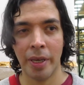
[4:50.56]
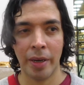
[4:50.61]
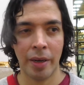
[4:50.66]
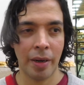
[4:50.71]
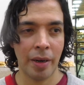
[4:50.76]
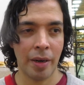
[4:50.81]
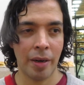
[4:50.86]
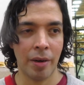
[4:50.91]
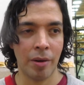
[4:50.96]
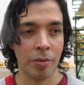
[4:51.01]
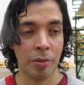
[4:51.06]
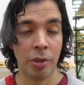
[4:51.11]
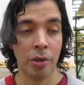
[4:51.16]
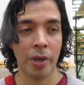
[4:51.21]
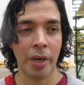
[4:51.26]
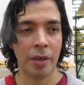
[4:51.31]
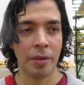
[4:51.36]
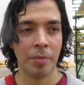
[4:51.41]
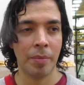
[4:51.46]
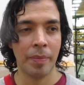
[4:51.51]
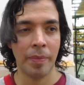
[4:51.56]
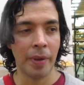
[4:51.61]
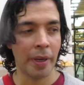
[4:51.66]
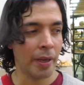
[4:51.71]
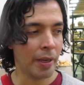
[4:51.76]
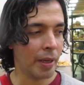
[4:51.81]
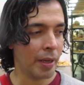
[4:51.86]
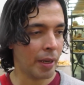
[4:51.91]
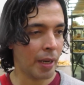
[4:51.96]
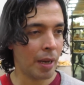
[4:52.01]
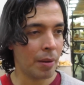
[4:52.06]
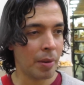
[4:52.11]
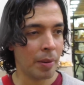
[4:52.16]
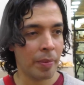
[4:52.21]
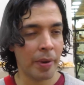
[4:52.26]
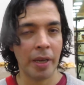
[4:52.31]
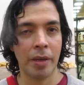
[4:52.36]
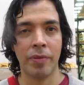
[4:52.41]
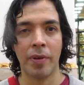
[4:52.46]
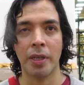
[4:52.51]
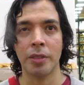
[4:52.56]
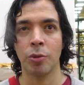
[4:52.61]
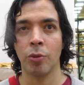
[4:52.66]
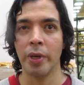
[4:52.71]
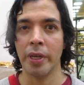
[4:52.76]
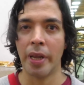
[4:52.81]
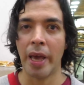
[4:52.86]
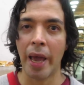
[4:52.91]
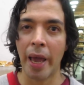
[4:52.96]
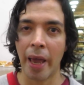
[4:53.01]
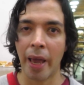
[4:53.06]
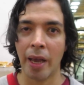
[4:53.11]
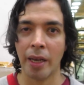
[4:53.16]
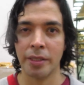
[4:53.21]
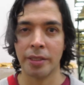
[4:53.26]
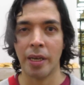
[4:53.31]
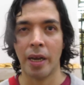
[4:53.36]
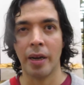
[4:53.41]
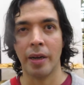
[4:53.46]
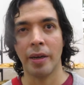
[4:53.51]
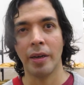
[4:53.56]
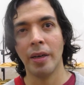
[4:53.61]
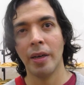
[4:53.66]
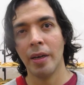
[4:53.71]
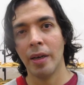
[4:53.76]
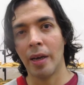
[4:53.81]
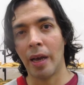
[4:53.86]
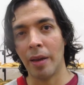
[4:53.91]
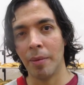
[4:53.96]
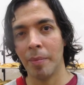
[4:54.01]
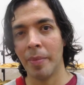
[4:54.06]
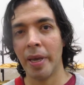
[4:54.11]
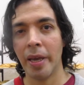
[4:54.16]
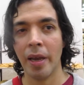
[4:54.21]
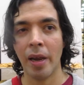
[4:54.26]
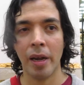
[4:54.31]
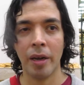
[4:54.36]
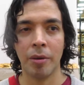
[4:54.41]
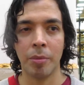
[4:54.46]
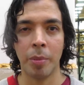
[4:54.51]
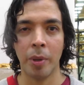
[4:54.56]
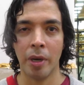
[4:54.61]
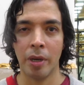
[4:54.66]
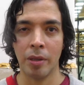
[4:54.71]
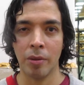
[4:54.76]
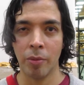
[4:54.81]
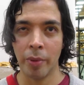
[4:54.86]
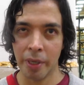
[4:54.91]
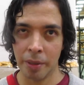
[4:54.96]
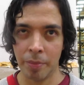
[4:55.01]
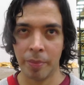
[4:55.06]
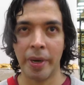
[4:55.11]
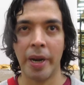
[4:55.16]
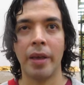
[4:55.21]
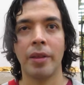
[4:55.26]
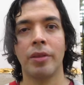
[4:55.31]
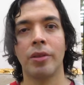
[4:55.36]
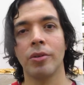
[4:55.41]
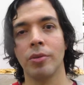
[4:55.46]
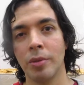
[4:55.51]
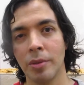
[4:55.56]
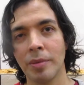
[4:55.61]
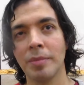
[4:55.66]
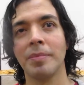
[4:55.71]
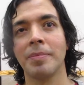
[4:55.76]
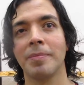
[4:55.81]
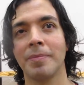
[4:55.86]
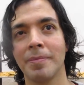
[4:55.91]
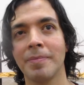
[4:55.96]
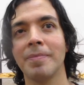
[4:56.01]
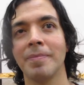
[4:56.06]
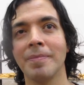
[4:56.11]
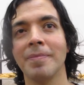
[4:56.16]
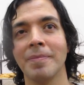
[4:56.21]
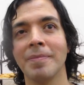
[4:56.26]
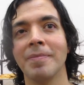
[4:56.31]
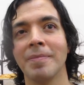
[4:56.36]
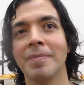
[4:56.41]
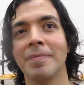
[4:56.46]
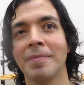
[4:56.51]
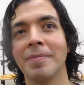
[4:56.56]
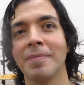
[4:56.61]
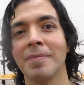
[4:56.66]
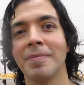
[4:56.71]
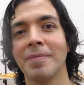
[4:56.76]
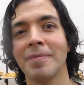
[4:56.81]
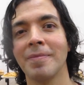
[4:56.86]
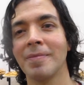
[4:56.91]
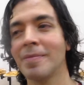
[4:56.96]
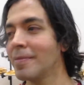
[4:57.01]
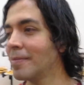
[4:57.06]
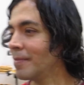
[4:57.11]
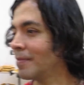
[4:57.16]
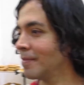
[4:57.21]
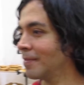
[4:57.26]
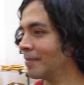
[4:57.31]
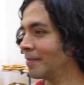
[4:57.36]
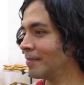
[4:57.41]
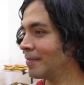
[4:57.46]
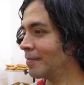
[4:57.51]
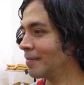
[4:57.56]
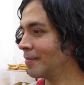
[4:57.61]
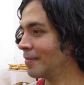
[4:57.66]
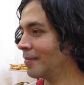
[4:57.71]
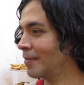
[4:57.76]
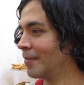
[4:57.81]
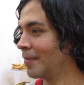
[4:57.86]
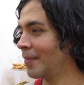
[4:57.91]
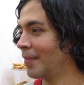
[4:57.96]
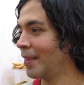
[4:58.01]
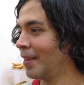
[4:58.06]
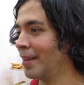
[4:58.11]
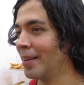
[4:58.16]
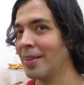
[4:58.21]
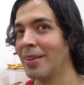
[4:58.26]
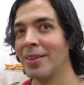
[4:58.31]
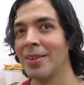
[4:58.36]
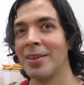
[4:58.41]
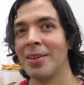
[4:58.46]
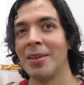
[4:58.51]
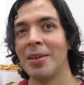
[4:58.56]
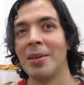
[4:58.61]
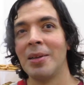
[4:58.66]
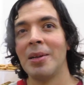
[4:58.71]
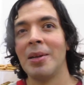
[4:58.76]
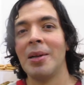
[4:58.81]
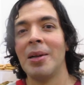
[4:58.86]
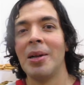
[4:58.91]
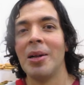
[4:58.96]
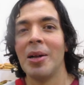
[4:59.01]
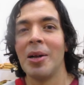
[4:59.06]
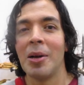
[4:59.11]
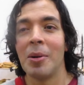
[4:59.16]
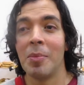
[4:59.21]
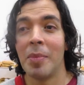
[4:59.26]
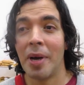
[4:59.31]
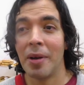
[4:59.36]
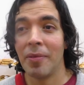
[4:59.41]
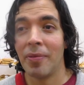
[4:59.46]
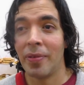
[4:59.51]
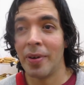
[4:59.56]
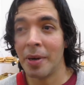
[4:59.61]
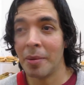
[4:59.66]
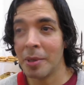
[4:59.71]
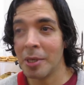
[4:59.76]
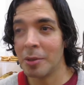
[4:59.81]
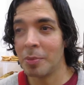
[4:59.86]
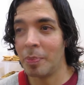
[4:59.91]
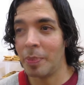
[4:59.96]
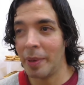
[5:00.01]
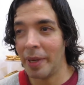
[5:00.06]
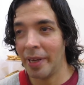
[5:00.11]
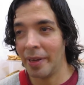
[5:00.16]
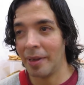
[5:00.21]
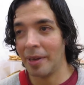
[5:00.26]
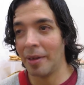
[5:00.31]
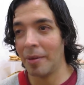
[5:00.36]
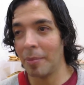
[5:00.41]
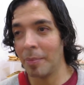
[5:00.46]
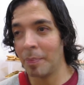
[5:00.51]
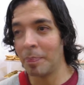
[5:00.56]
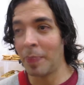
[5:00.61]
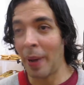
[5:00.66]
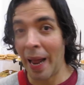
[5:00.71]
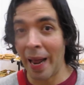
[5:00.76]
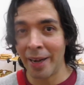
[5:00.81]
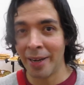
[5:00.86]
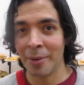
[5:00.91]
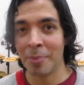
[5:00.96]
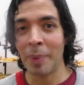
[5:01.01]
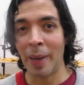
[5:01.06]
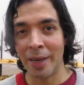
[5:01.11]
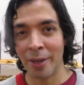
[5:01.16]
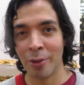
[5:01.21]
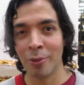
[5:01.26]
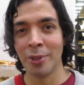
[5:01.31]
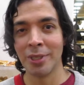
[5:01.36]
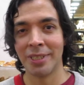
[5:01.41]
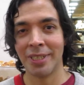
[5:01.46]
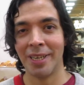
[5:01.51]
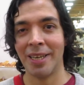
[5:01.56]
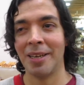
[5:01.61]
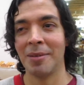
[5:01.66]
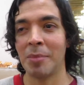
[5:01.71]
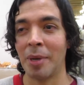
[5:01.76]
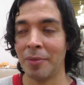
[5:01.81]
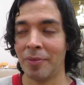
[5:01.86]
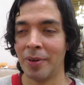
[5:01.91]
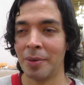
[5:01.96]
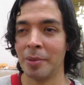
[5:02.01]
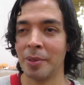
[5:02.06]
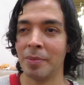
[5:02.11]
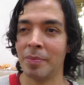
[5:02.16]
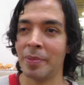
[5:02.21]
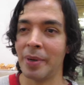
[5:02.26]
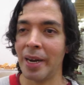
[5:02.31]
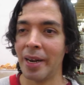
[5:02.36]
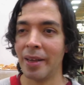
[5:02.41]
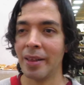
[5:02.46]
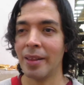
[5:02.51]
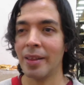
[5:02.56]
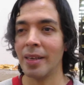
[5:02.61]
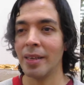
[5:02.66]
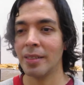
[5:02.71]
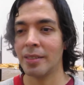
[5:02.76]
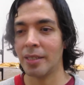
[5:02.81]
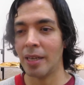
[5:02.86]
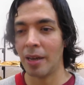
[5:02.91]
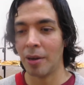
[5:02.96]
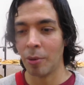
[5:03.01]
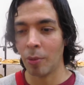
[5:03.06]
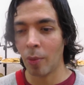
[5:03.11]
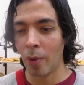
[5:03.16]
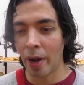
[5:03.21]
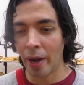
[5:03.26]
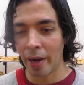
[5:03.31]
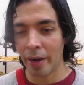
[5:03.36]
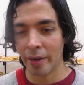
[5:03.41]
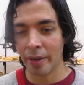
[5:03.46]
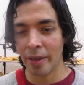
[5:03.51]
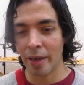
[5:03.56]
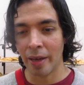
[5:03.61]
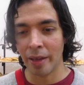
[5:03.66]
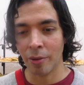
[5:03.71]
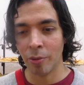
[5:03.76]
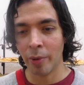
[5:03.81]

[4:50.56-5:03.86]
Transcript: have a breakfast with eggs and milk, but with bread too. Perfect. What's your favorite? Yeah, what's your favorite pan? My favorite pan dulce, my favorite bread, it's a one that